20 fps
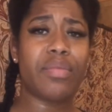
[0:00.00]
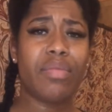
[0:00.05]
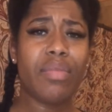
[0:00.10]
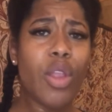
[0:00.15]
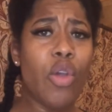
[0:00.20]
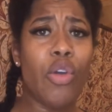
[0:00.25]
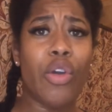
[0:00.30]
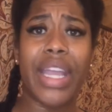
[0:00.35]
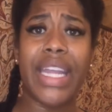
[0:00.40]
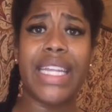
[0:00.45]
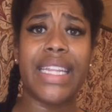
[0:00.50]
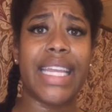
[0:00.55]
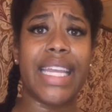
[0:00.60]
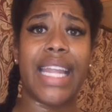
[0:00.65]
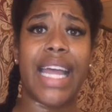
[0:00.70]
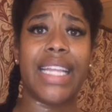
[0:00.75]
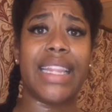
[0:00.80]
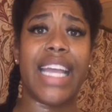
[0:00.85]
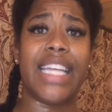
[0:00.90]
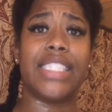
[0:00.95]
or anything
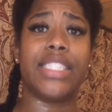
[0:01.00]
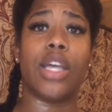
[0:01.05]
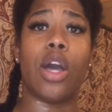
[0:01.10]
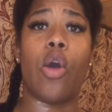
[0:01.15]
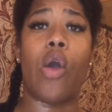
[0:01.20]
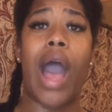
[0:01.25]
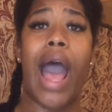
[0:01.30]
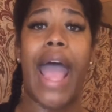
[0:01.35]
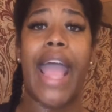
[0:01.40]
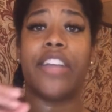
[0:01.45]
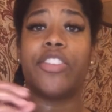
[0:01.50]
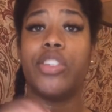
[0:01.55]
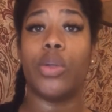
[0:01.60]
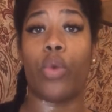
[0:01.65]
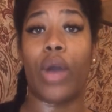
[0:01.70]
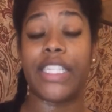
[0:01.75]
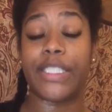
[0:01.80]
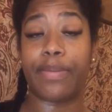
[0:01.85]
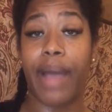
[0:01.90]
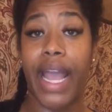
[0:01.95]
like that. So I actually
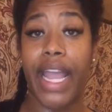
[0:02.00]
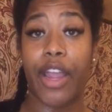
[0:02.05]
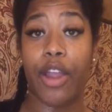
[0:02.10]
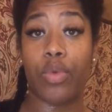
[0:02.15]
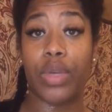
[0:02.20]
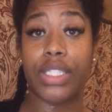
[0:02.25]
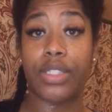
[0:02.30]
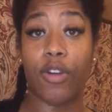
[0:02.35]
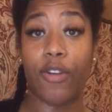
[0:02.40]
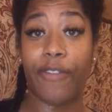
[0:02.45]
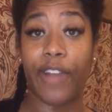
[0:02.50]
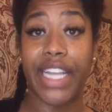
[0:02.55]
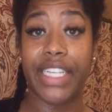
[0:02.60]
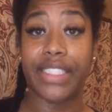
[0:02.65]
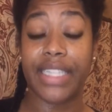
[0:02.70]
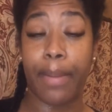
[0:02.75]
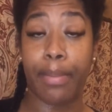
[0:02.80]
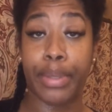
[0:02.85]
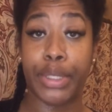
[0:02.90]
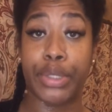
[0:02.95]
wash my hair with Sulfur 8
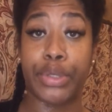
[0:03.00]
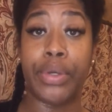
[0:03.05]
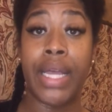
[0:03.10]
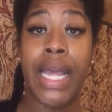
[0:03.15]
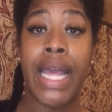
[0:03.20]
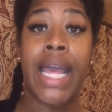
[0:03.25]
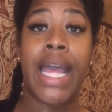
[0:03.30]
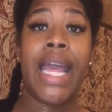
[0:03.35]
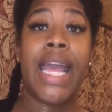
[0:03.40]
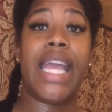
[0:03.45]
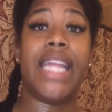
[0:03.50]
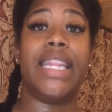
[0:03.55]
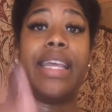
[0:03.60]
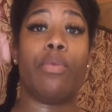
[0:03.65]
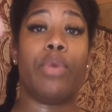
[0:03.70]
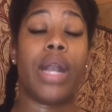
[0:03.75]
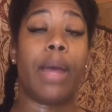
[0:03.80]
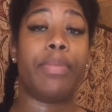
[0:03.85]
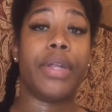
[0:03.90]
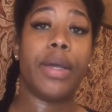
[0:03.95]
shampoo, and then
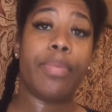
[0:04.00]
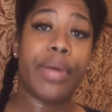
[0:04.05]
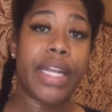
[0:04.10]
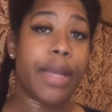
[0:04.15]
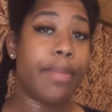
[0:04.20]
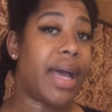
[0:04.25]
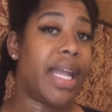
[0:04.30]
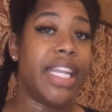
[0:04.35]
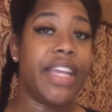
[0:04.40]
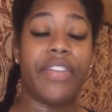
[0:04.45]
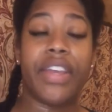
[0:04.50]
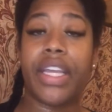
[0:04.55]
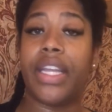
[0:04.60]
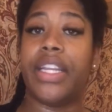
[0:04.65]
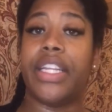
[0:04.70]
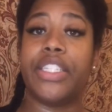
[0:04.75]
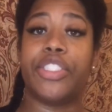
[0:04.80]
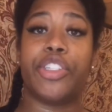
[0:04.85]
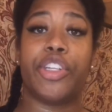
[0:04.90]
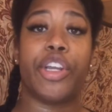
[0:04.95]
when I'm done putting in my leave-in
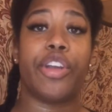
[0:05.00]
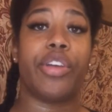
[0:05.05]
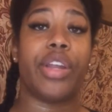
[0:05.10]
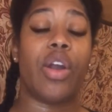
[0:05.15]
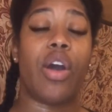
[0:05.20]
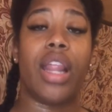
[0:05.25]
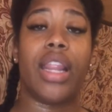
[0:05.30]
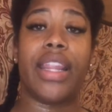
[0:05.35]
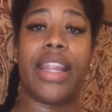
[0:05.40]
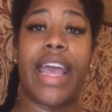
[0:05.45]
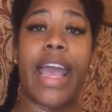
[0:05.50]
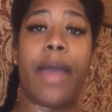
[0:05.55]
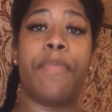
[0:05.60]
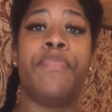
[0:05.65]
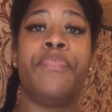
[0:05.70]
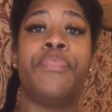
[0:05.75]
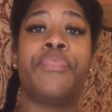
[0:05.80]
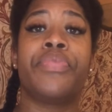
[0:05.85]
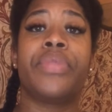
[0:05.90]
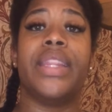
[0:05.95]
conditioner and all of that,
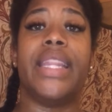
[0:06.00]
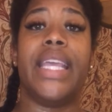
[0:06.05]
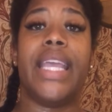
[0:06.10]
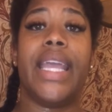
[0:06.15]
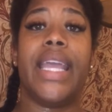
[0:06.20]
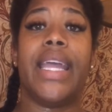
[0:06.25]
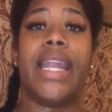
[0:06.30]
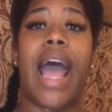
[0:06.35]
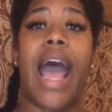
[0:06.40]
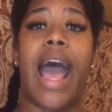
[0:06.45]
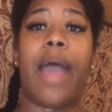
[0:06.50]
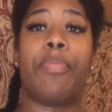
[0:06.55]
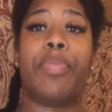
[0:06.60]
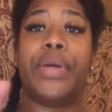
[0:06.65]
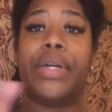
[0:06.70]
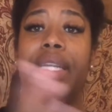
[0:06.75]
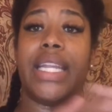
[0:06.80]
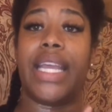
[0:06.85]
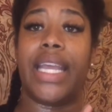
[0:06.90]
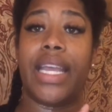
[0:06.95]
then I
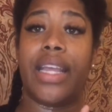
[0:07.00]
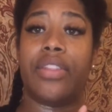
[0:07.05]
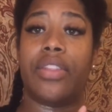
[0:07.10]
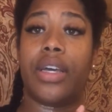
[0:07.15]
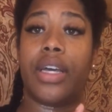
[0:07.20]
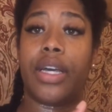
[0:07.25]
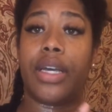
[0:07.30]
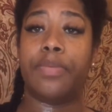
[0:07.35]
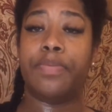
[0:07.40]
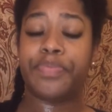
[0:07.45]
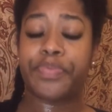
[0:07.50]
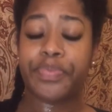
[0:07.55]
put in the